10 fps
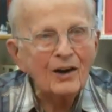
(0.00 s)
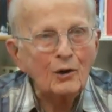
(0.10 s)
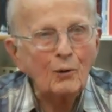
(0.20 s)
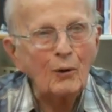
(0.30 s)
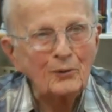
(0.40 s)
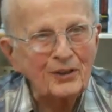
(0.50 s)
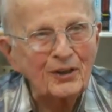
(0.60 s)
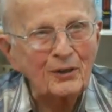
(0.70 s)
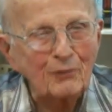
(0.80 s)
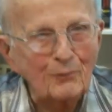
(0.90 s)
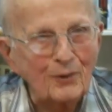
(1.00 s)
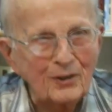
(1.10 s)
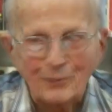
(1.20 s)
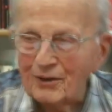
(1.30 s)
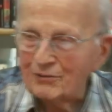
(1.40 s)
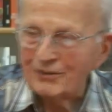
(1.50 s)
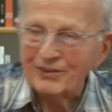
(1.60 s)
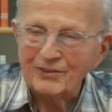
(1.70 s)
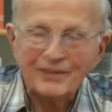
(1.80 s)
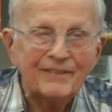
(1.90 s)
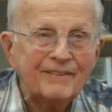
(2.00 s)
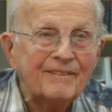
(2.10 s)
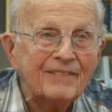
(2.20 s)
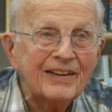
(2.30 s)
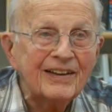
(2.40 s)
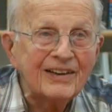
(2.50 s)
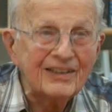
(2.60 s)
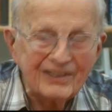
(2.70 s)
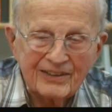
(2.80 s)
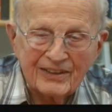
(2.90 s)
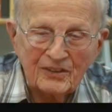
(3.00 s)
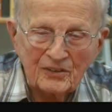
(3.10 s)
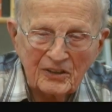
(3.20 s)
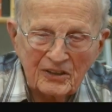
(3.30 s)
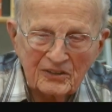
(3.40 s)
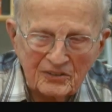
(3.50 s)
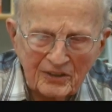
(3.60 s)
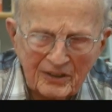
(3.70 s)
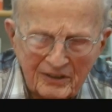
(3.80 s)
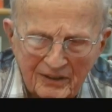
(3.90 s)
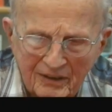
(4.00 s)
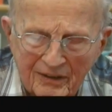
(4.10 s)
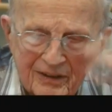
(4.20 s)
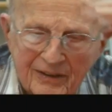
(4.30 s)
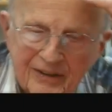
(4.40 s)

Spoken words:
a quote in here from one of my friends. He said,